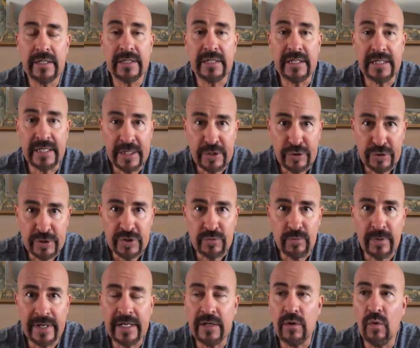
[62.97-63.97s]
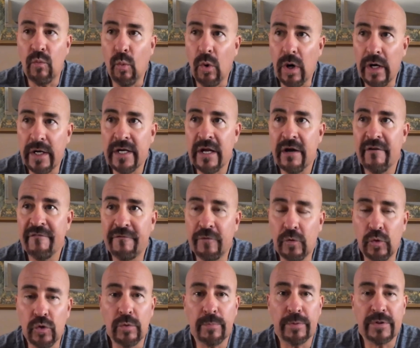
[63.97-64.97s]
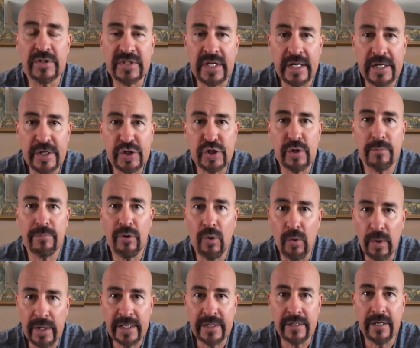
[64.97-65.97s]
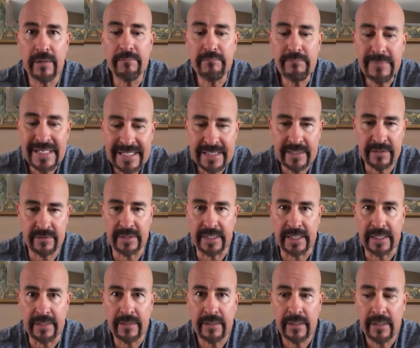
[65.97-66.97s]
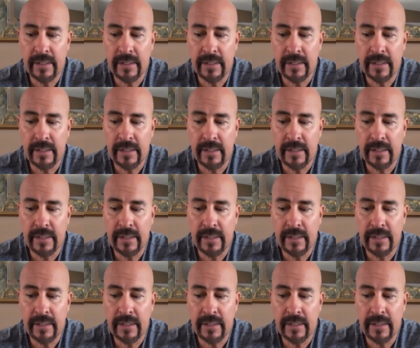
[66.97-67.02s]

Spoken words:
interest rate one full percentage point immediately.